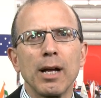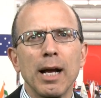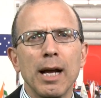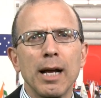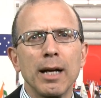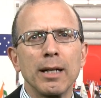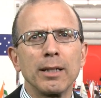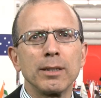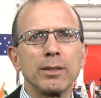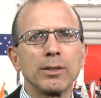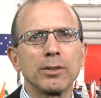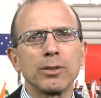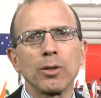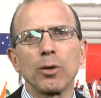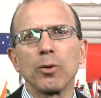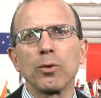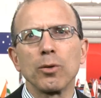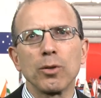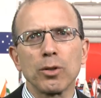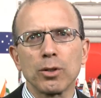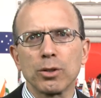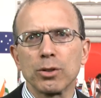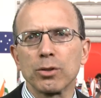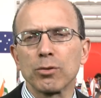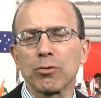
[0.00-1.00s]
and so
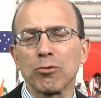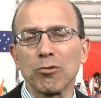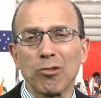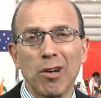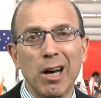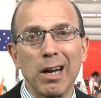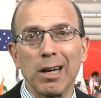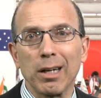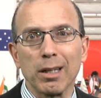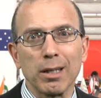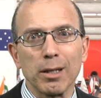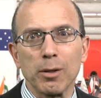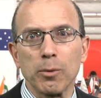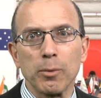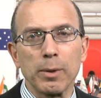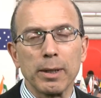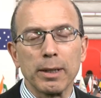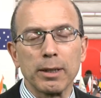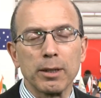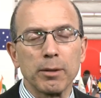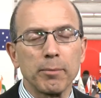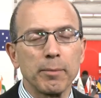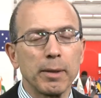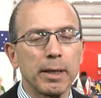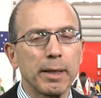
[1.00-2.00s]
looks chronically
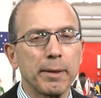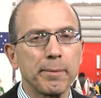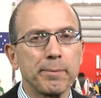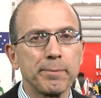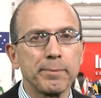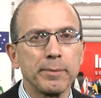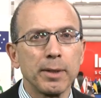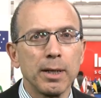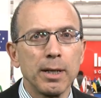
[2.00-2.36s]
weak to me.